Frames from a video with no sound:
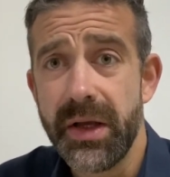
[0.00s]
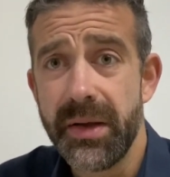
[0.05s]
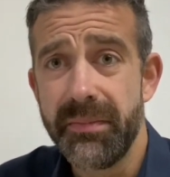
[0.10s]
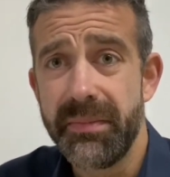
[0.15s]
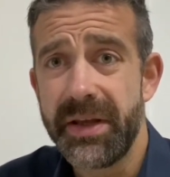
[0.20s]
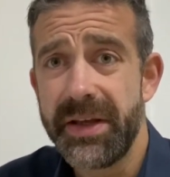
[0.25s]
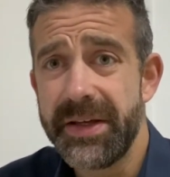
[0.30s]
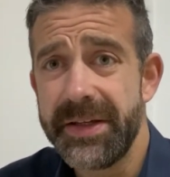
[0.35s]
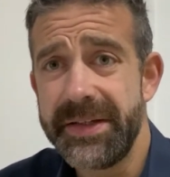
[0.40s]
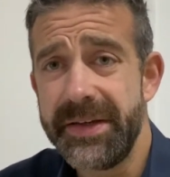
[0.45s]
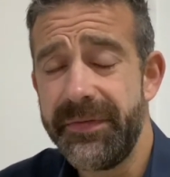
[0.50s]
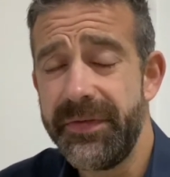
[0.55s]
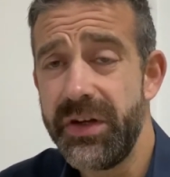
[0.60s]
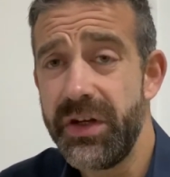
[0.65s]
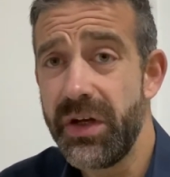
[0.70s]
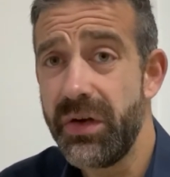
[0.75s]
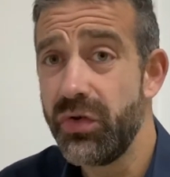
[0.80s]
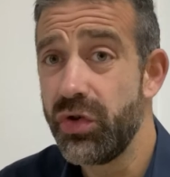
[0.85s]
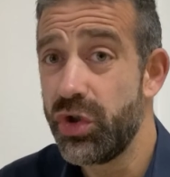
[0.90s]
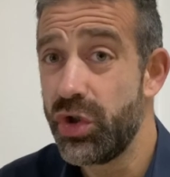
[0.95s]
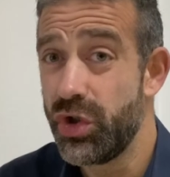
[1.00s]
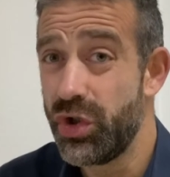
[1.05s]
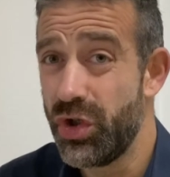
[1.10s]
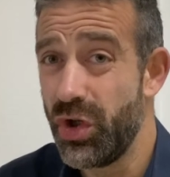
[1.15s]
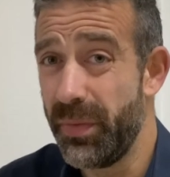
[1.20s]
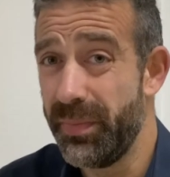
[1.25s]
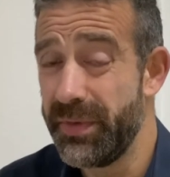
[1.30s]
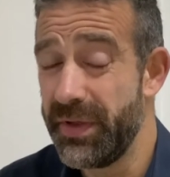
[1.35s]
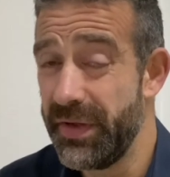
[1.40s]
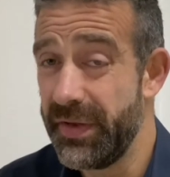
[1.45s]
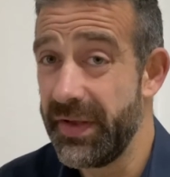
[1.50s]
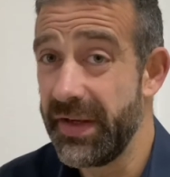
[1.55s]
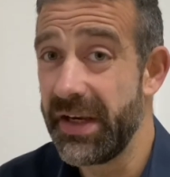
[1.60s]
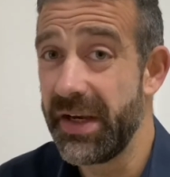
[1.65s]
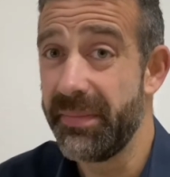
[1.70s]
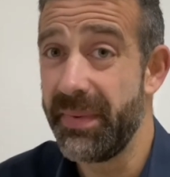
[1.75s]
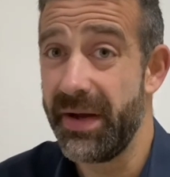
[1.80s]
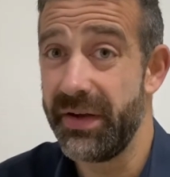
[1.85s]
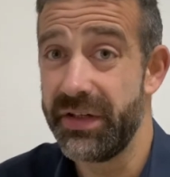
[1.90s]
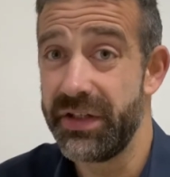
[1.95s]
Because if you don't stop to think
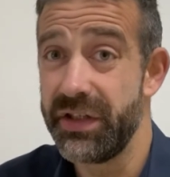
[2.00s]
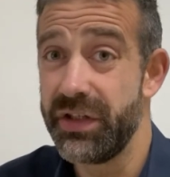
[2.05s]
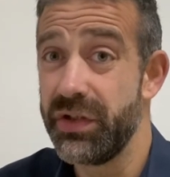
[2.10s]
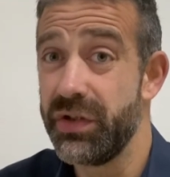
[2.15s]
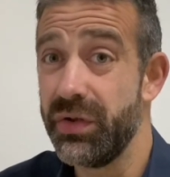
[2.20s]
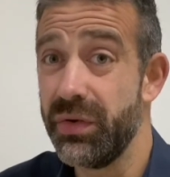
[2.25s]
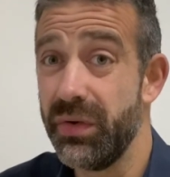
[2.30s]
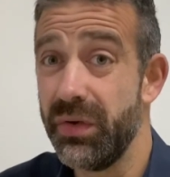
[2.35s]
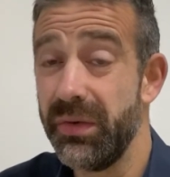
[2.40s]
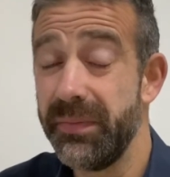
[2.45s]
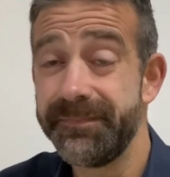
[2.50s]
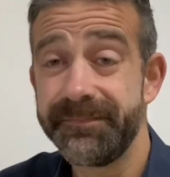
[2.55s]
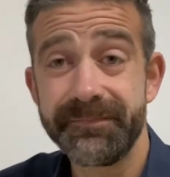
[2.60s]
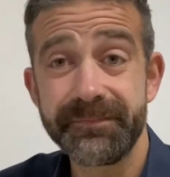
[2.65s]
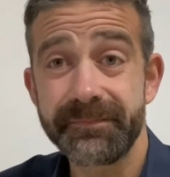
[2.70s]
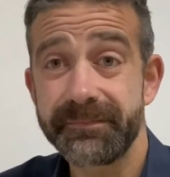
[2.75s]
about it at all,